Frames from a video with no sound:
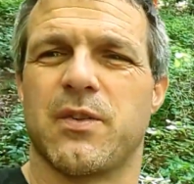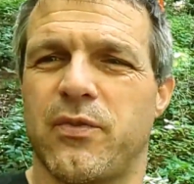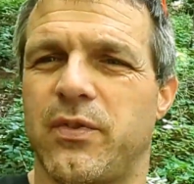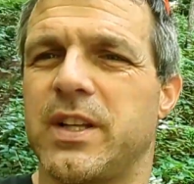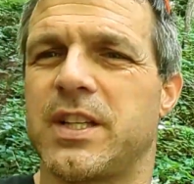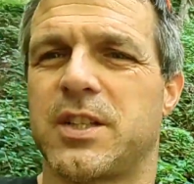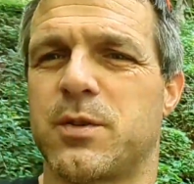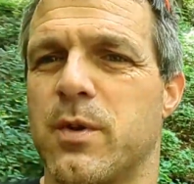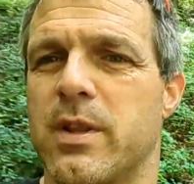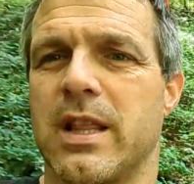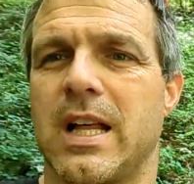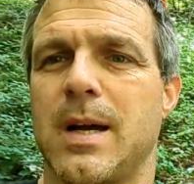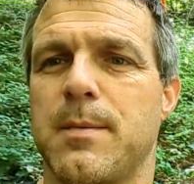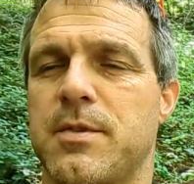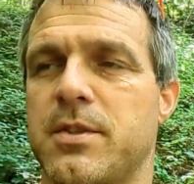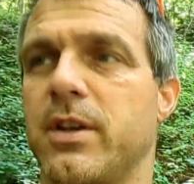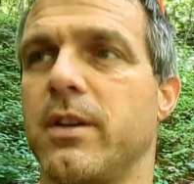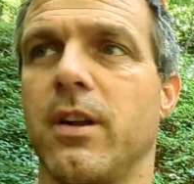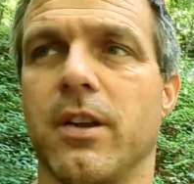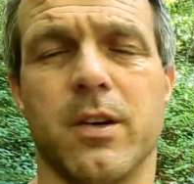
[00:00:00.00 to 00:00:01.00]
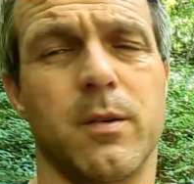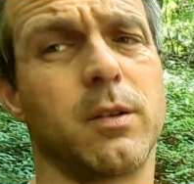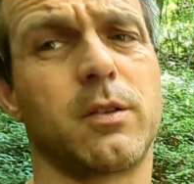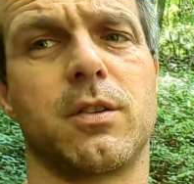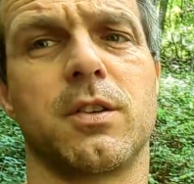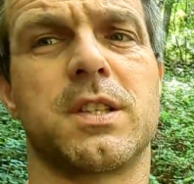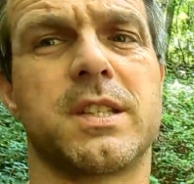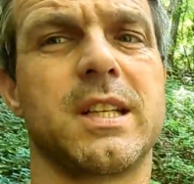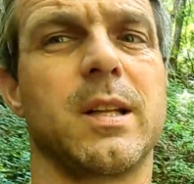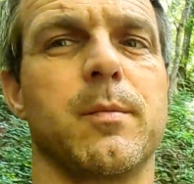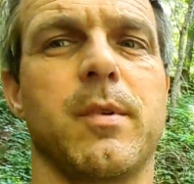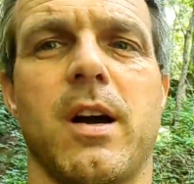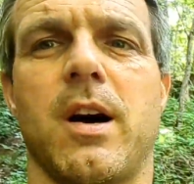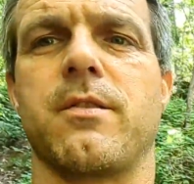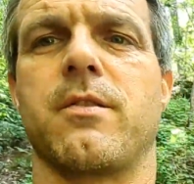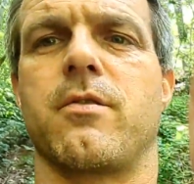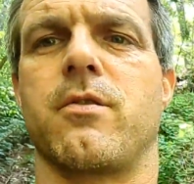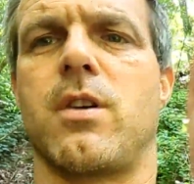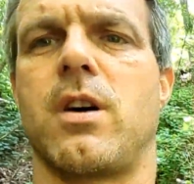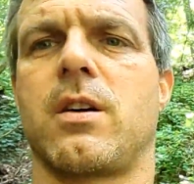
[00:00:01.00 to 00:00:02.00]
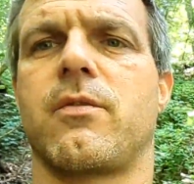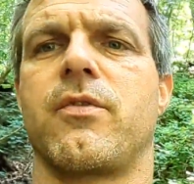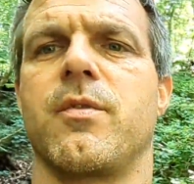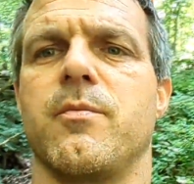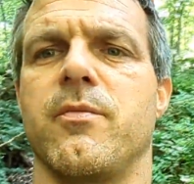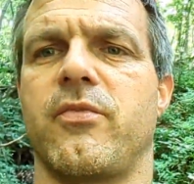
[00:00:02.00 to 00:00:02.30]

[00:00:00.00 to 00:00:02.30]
fits with limestone, although it could still be other rock from